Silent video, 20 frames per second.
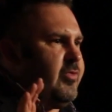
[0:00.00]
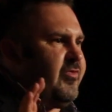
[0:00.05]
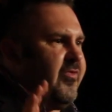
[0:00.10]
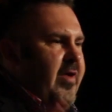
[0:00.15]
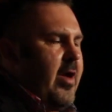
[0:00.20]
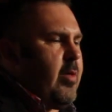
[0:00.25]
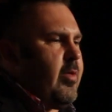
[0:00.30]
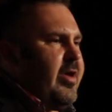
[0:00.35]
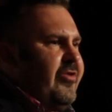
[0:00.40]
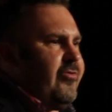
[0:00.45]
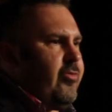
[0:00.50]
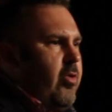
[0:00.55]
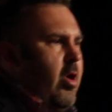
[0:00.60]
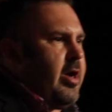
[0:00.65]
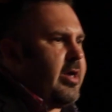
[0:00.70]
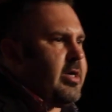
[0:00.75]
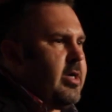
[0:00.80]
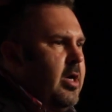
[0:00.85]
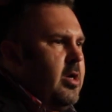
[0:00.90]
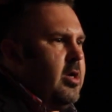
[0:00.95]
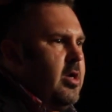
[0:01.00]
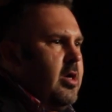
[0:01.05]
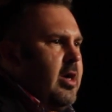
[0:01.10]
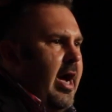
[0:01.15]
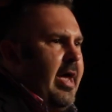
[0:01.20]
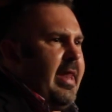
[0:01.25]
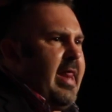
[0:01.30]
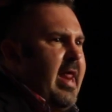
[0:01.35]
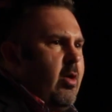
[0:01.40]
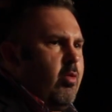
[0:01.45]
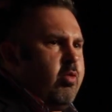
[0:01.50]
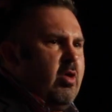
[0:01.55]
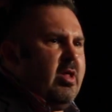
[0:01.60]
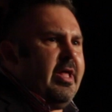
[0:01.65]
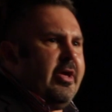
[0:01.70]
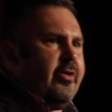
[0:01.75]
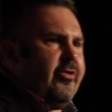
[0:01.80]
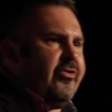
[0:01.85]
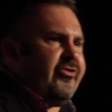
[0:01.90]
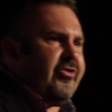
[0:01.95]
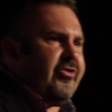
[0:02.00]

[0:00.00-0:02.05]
was very drunk. I had a really good